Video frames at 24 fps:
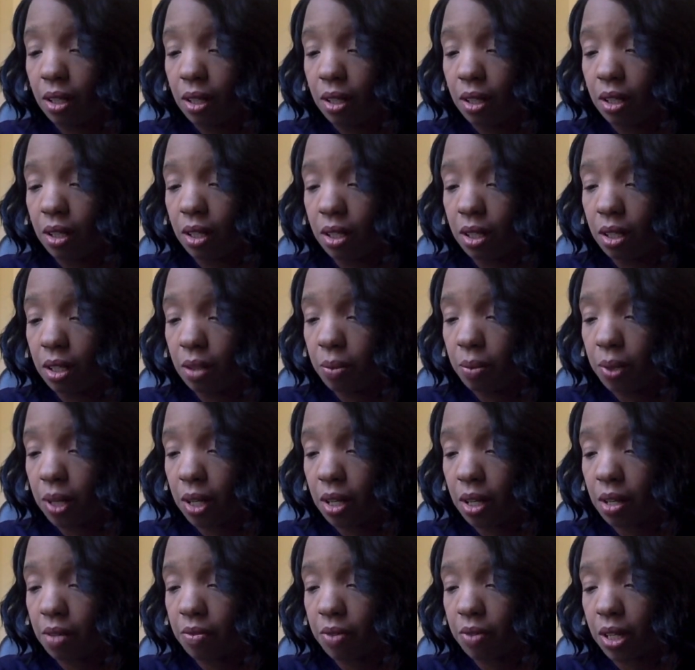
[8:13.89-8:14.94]
And then we
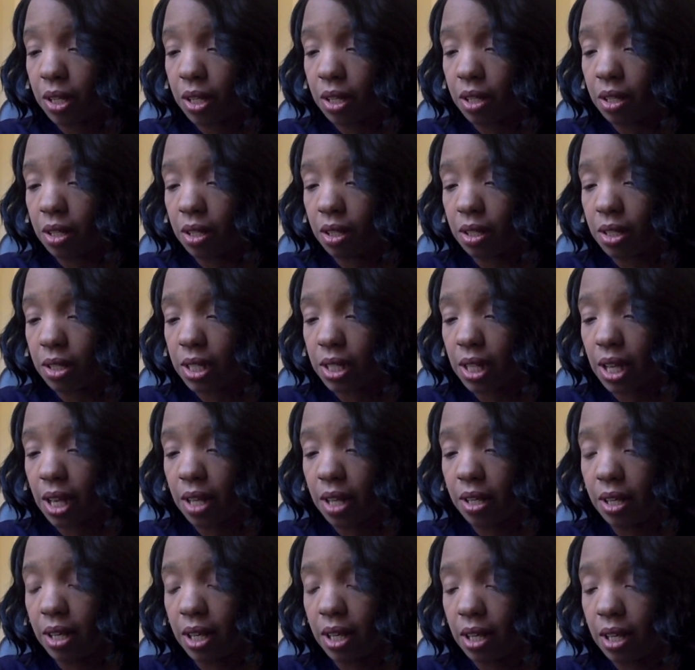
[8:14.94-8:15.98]
have the
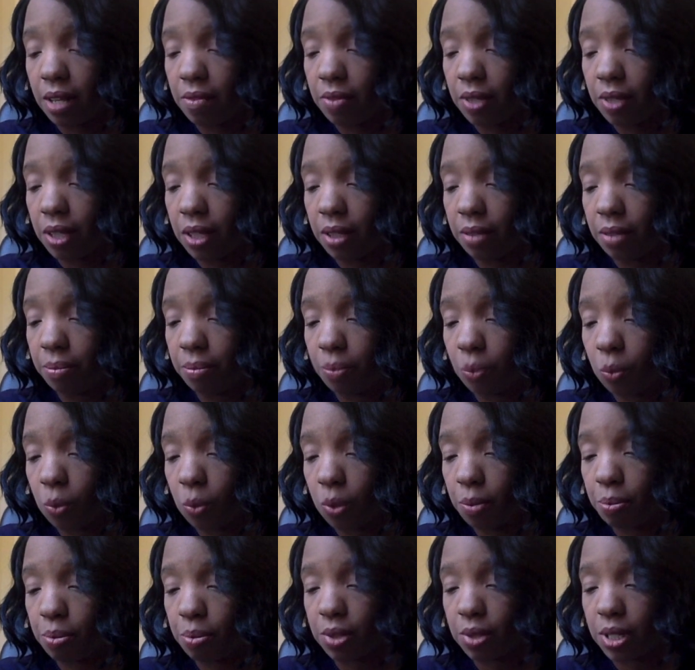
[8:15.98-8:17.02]
Scandinavia 1%.